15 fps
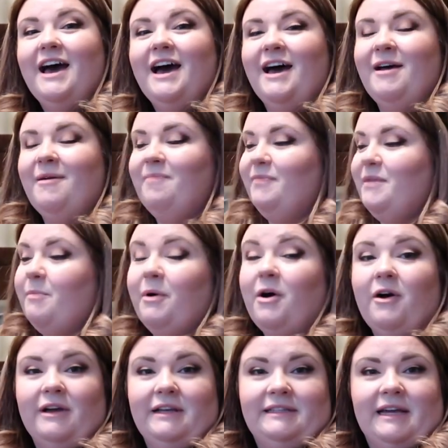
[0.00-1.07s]
Um,
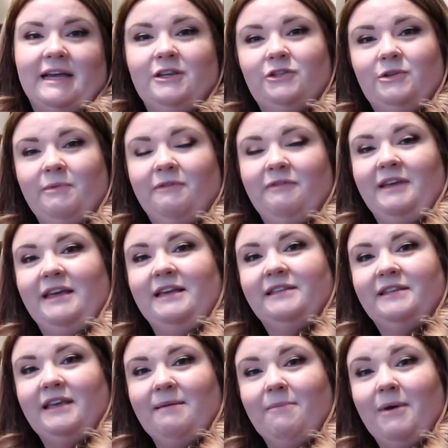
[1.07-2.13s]
but I take some of
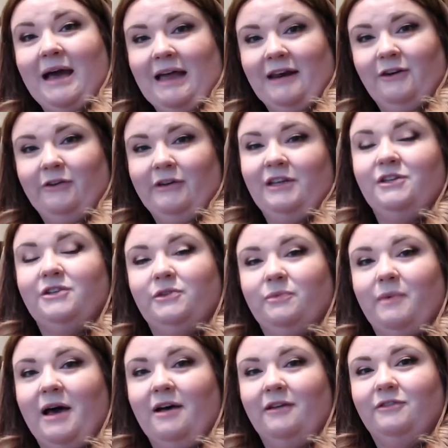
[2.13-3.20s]
these in my hand luggage as
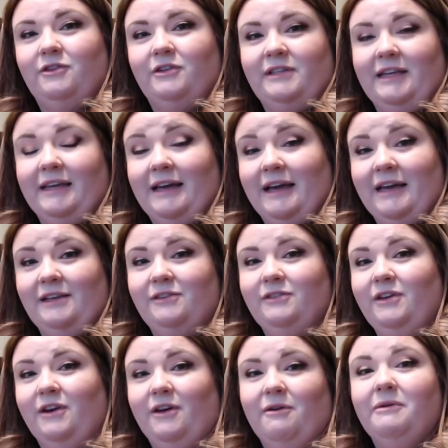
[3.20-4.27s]
well, just in case,
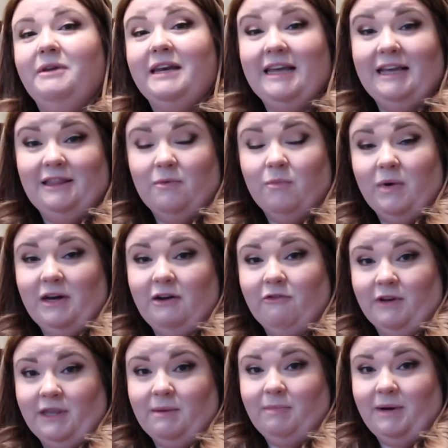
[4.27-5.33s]
you know, you need them when you're
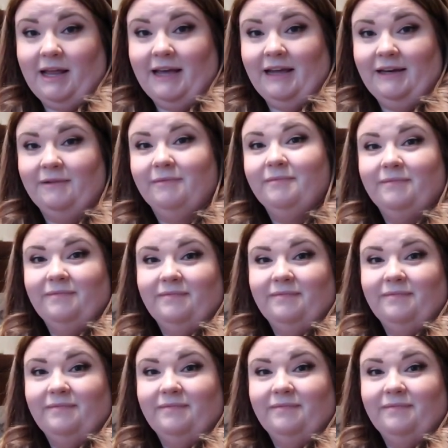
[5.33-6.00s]
on the plane.